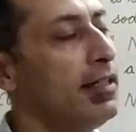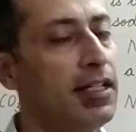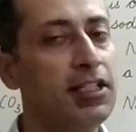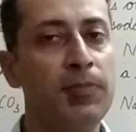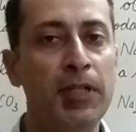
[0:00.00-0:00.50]
that
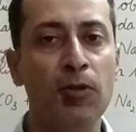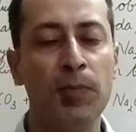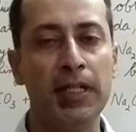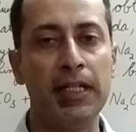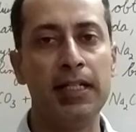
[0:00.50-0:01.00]
is POP,
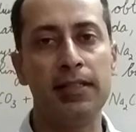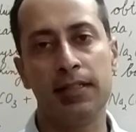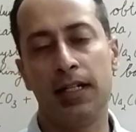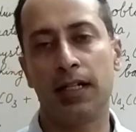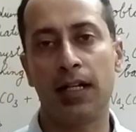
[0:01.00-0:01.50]
is
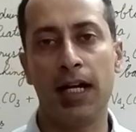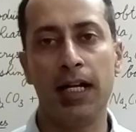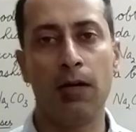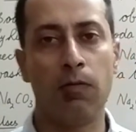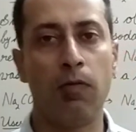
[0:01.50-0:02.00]
a
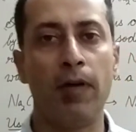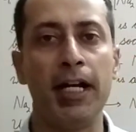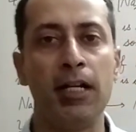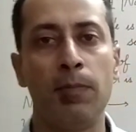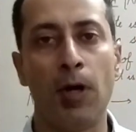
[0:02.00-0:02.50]
kind of
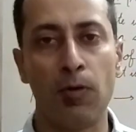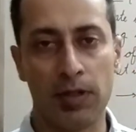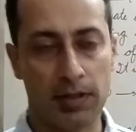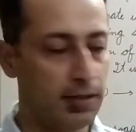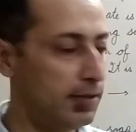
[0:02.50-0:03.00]
white
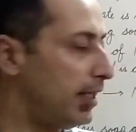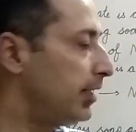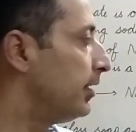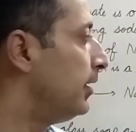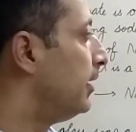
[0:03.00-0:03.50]
powder, right?